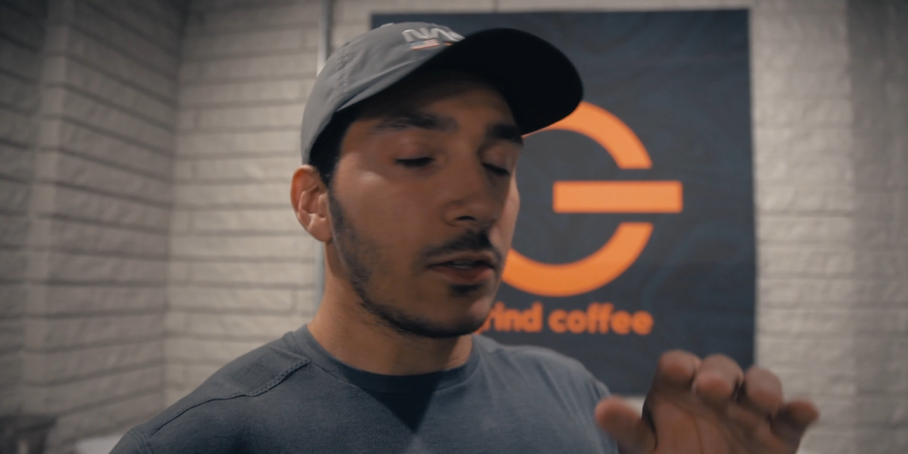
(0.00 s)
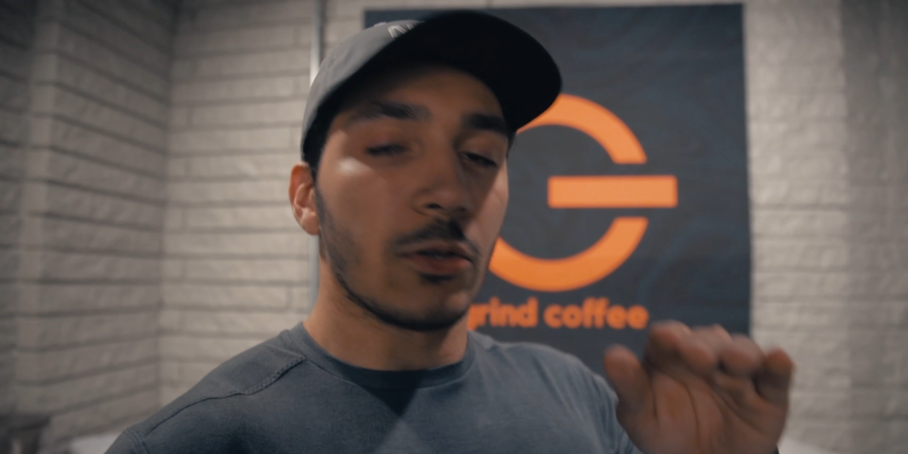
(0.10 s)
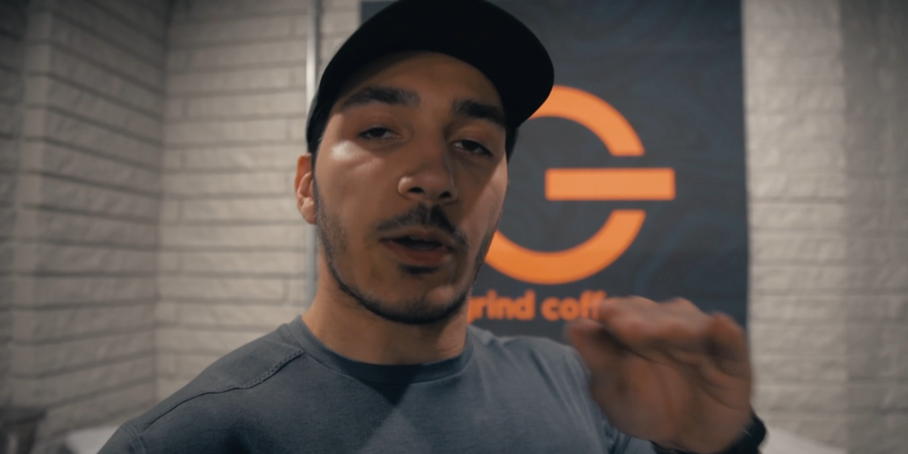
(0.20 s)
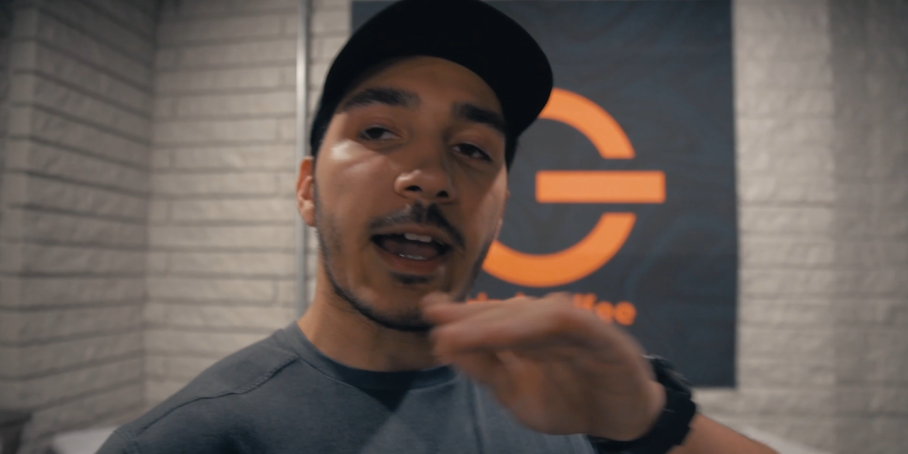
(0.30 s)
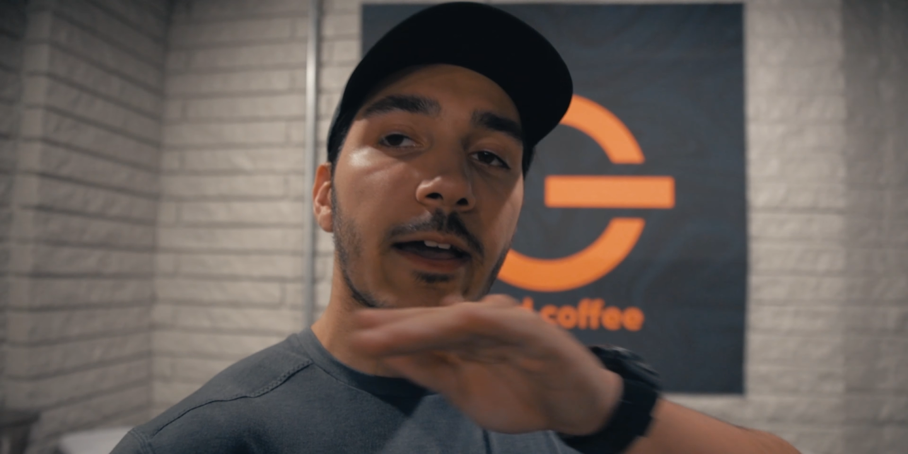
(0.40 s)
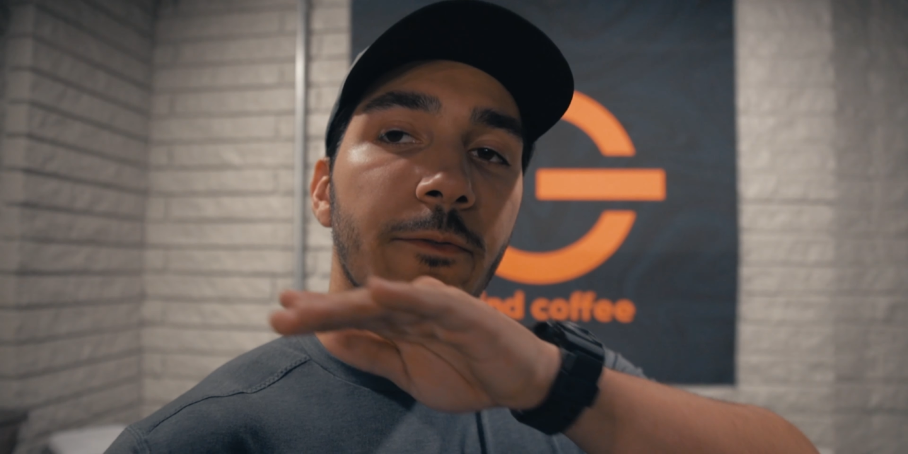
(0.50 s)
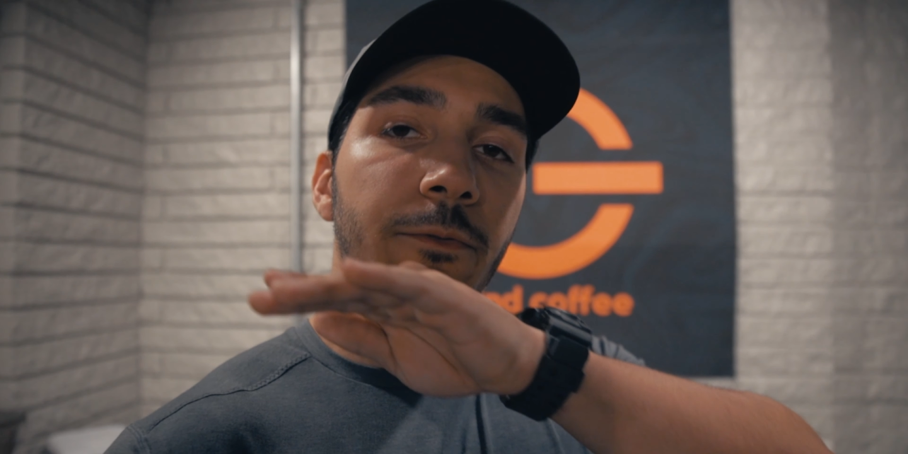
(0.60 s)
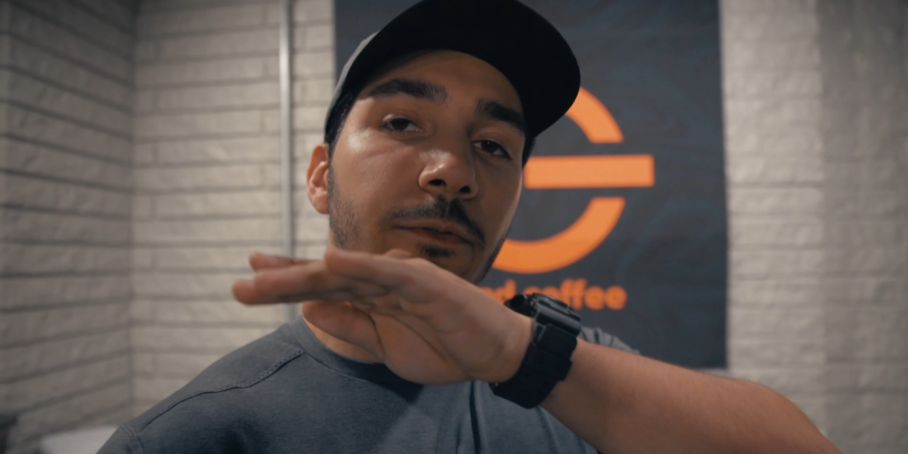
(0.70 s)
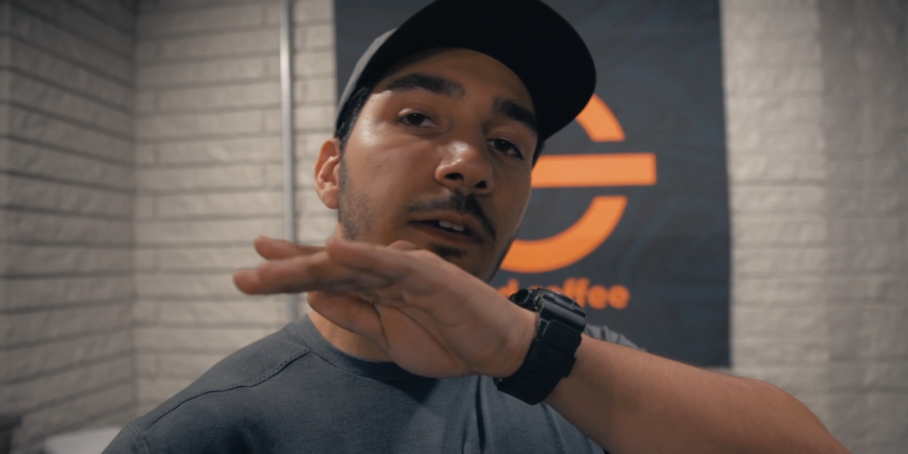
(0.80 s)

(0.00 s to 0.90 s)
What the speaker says: you have